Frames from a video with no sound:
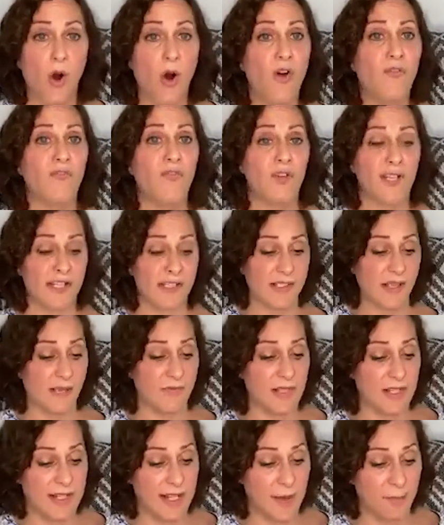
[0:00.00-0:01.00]
offerings
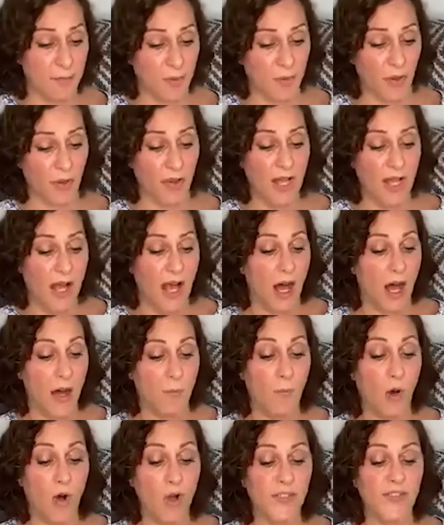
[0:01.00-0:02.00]
of the temple.
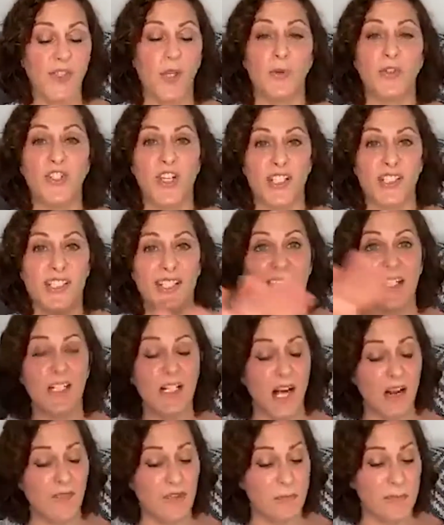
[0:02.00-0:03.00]
Also, just
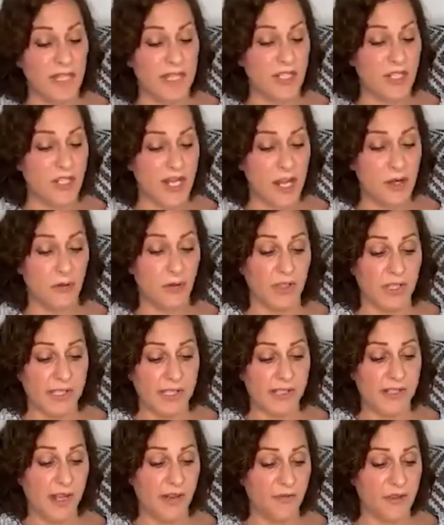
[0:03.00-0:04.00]
in government in general,
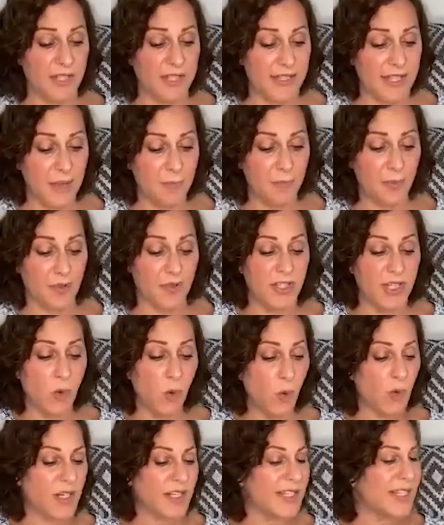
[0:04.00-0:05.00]
this is not for the temple,
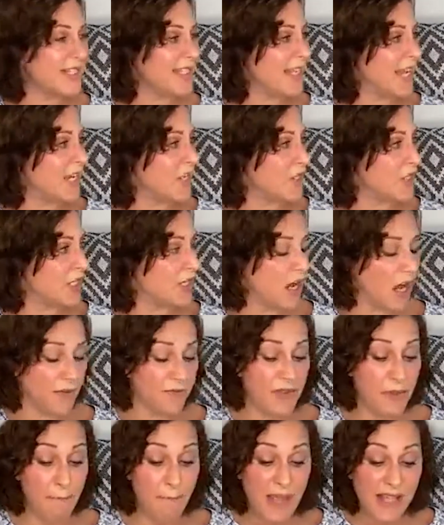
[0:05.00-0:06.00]
the organization
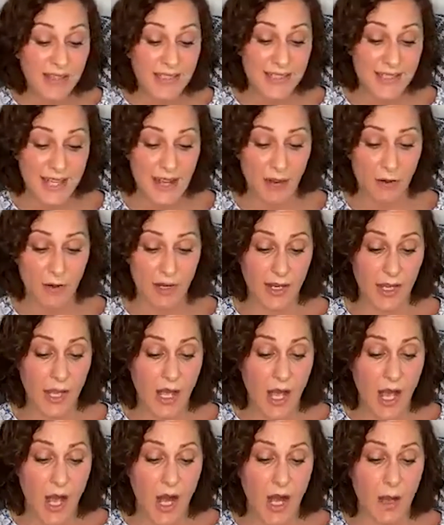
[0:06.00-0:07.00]
of the military.
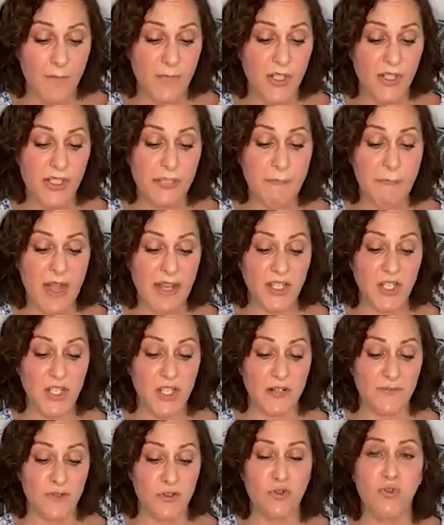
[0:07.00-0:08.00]
There's
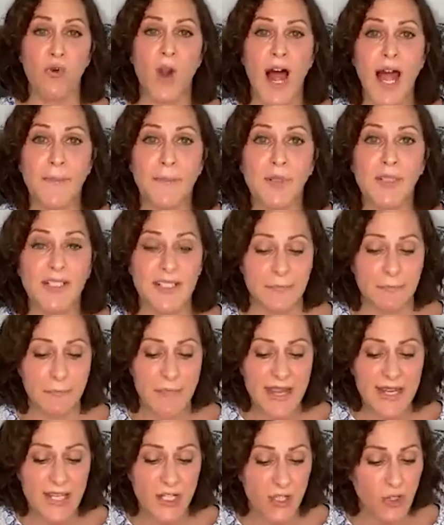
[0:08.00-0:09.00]
mention of tribal
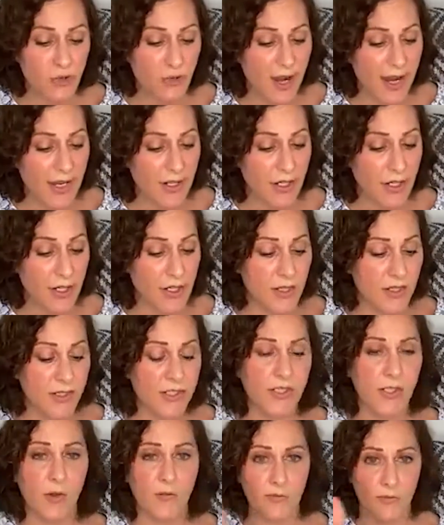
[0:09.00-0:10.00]

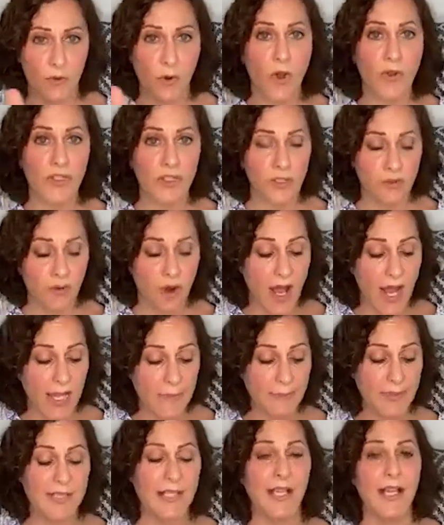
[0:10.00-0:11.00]
administrators. So for all the
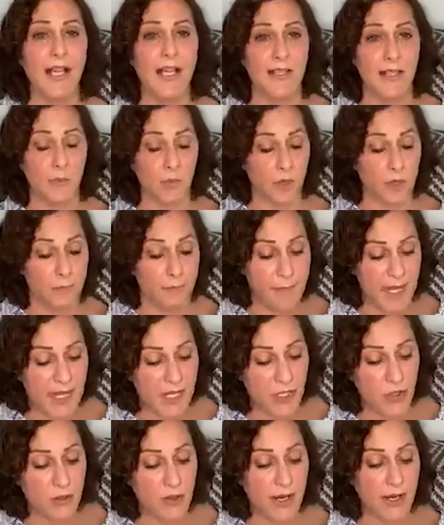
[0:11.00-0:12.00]
tribes, there were
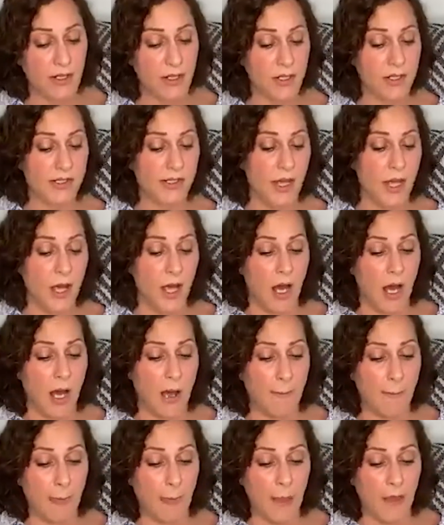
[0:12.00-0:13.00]
administrators.
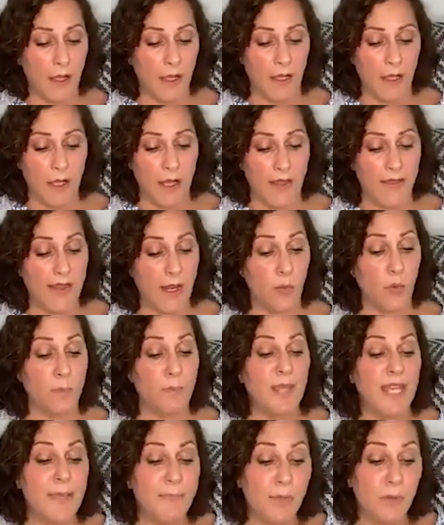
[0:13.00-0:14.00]
There
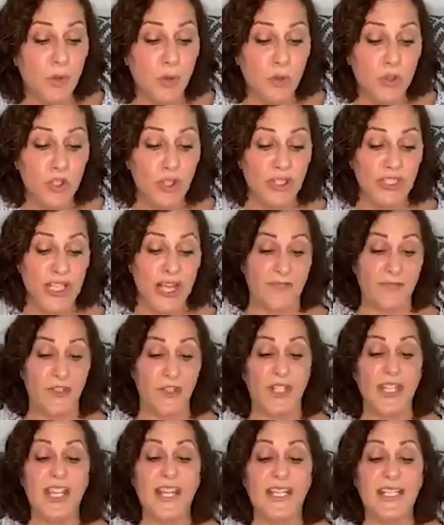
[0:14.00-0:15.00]
were people who looked
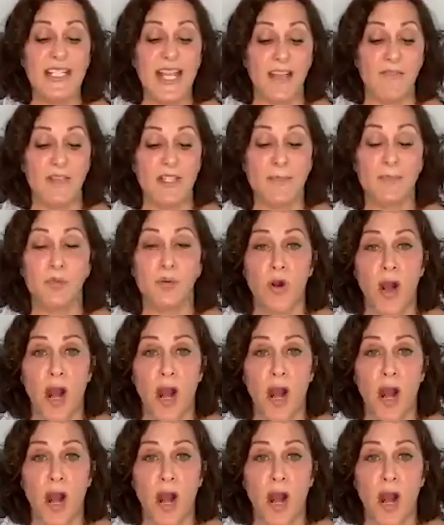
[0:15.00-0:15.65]
after King David's